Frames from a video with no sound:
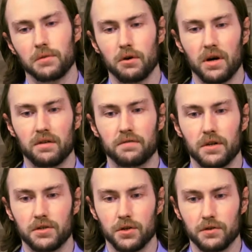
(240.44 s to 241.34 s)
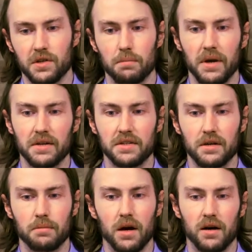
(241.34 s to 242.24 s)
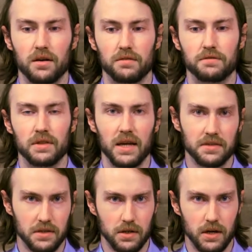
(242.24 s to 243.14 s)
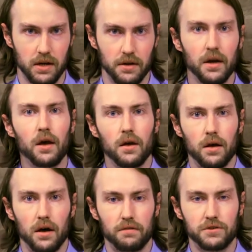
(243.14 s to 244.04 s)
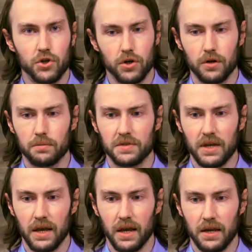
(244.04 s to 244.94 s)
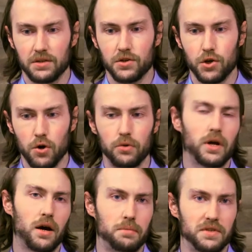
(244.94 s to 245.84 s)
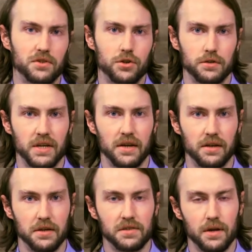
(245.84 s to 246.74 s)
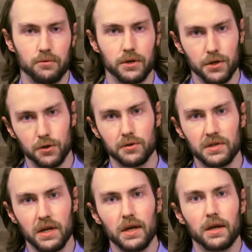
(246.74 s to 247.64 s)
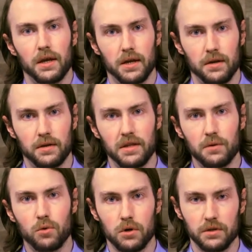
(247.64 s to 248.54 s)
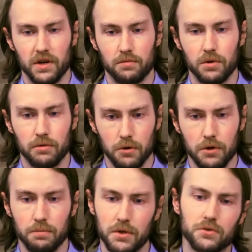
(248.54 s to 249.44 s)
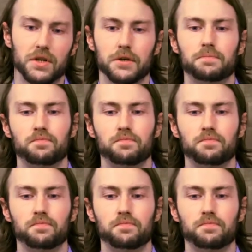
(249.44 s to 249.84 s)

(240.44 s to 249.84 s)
Johann Walter's compendium of lexicon of terms and known compositional techniques that were used in the world of Baroque music.